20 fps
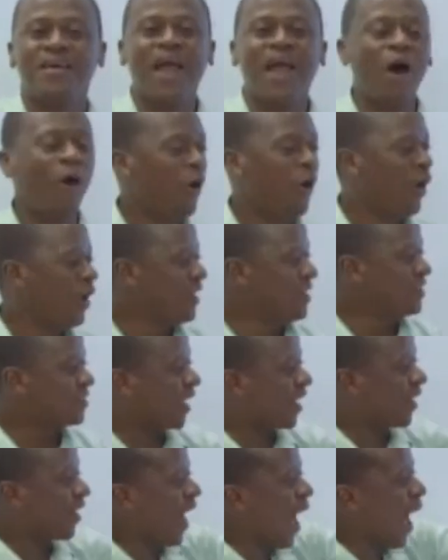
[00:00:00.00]
Now,
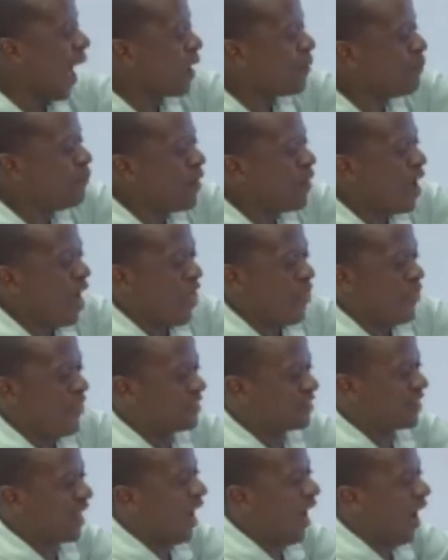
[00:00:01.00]
describe
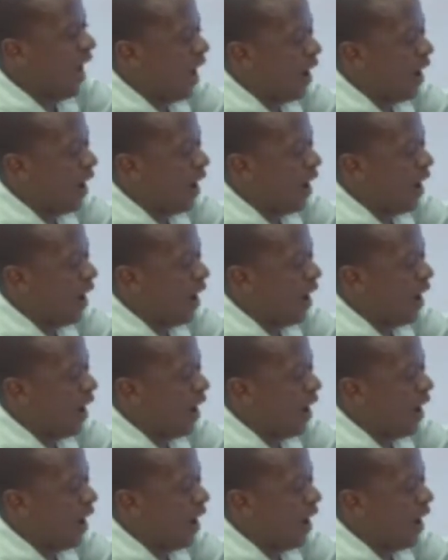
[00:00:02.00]
this